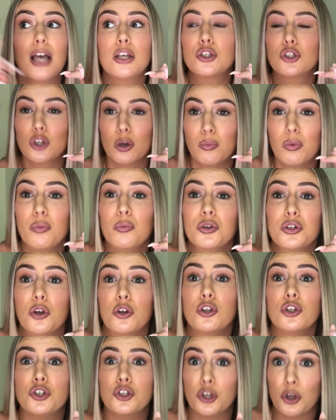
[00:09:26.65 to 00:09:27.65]
Someone was
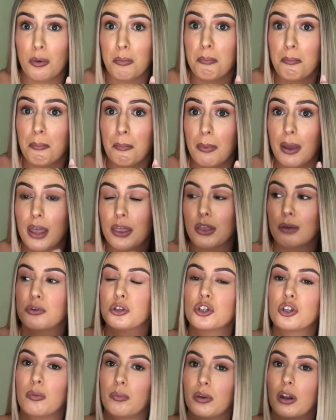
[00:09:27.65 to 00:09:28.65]
on Zoom. There
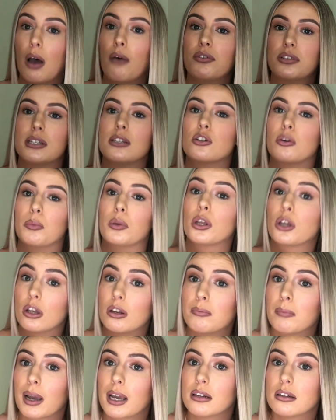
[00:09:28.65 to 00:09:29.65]
was someone, obviously someone that
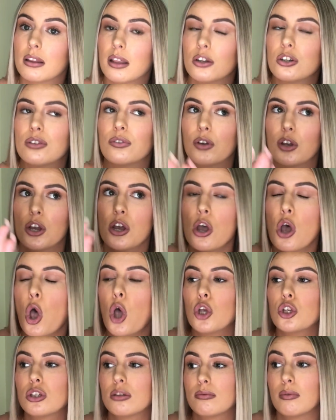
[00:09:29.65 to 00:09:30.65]
couldn't make it to the interview.
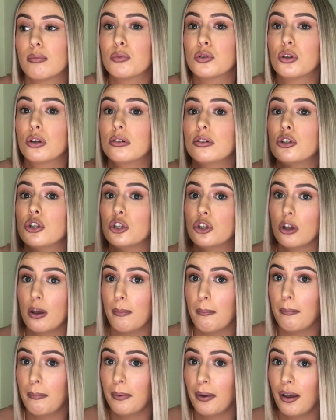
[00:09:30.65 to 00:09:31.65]
Someone was on
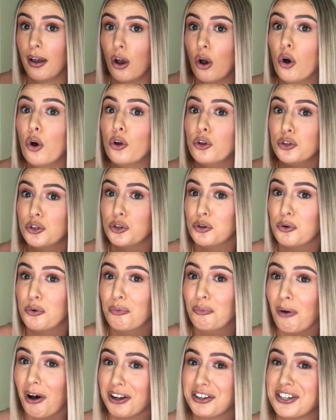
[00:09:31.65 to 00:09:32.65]
Zoom also
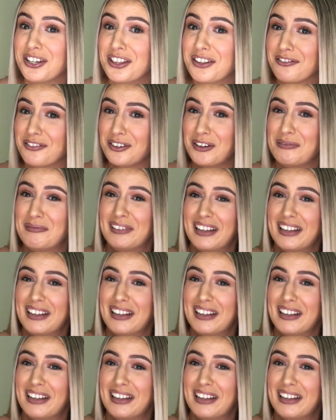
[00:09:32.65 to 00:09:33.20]
watching the role